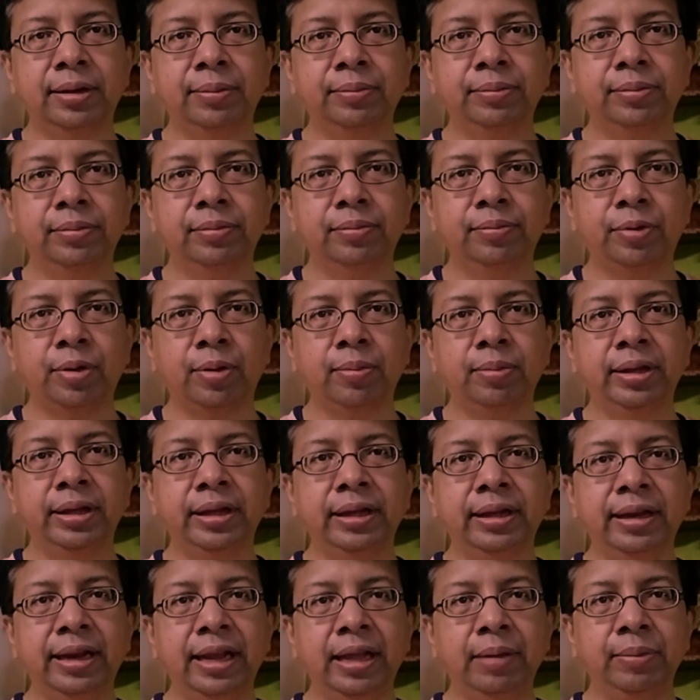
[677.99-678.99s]
I'm
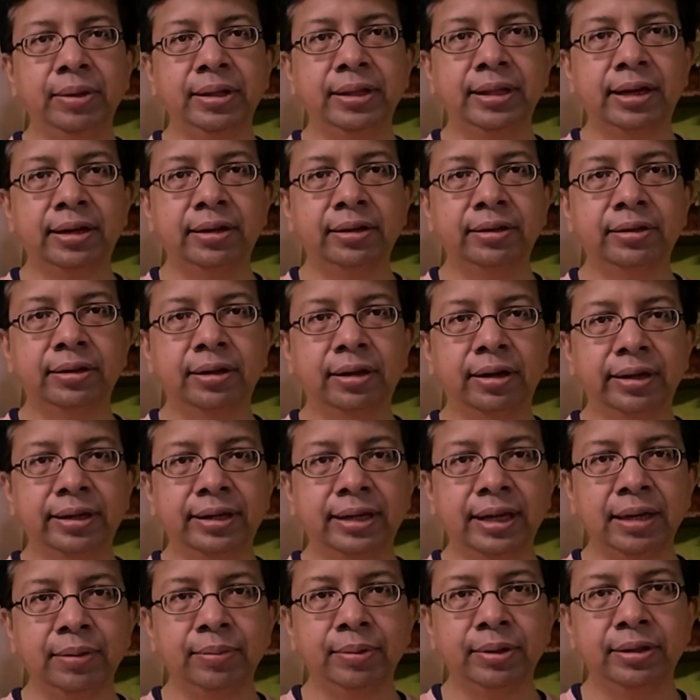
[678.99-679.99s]
probably naming that a third
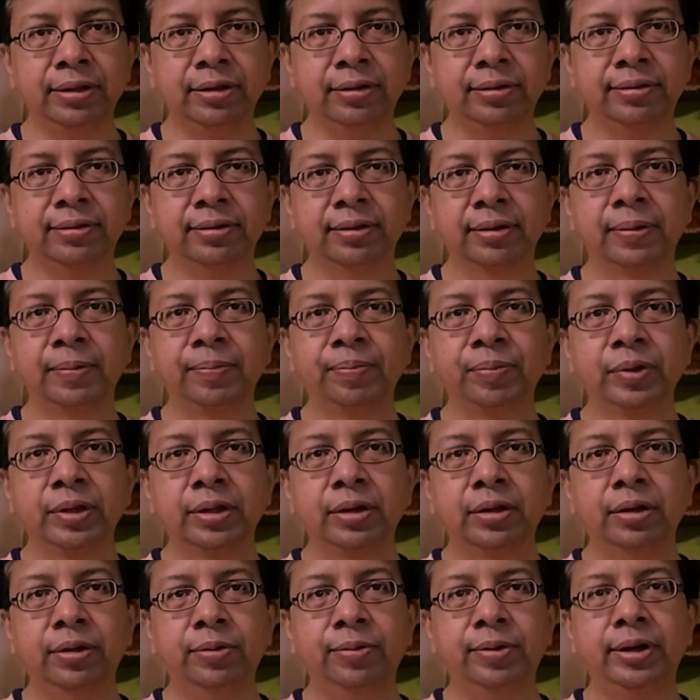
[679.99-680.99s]
time in this
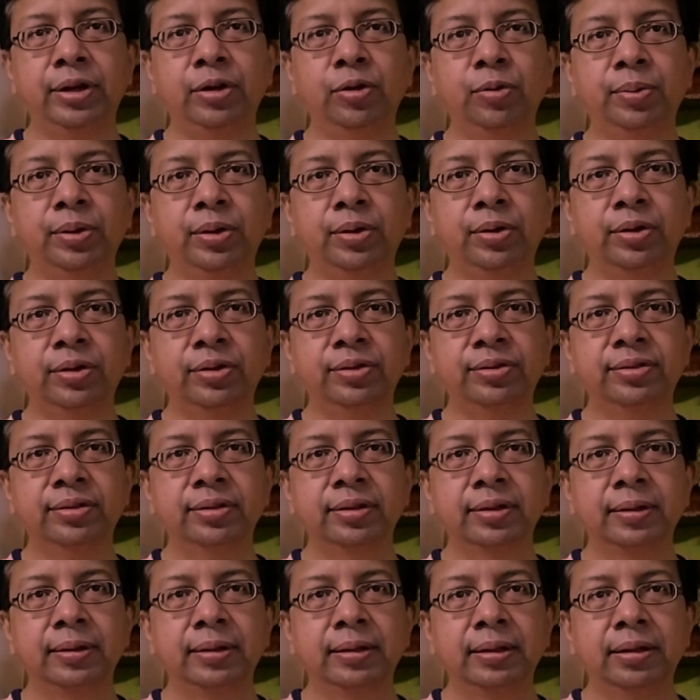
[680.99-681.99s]
video because
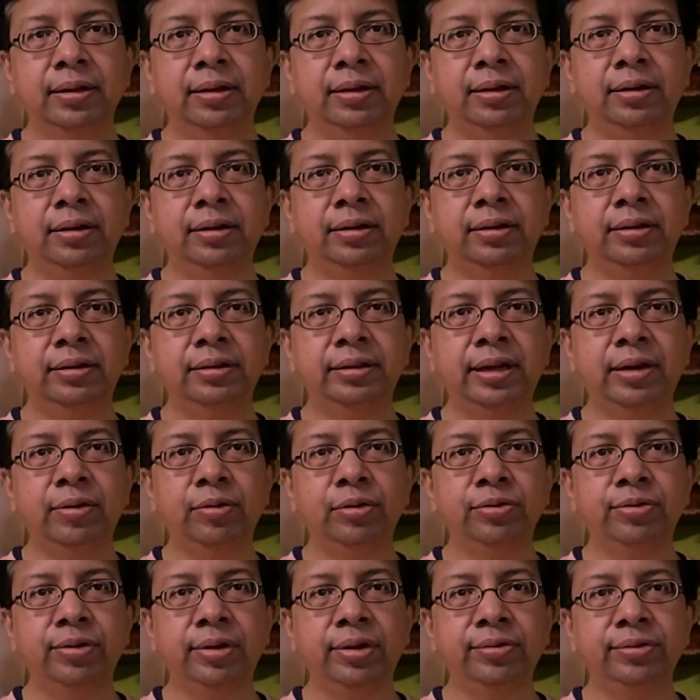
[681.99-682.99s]
that
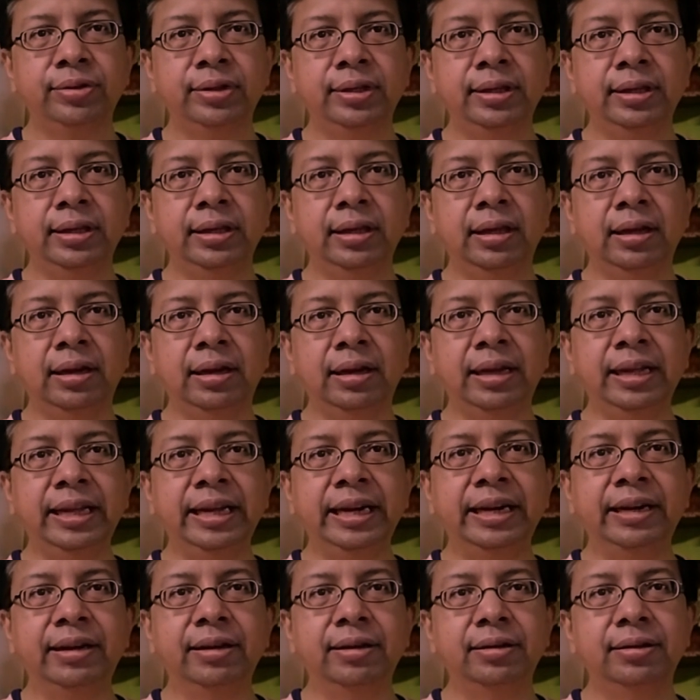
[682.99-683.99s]
was one of the
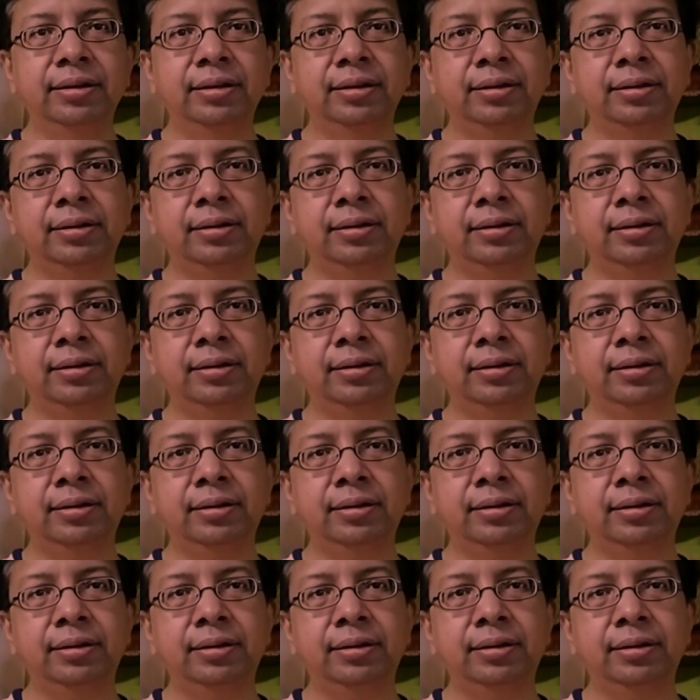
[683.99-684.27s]
lead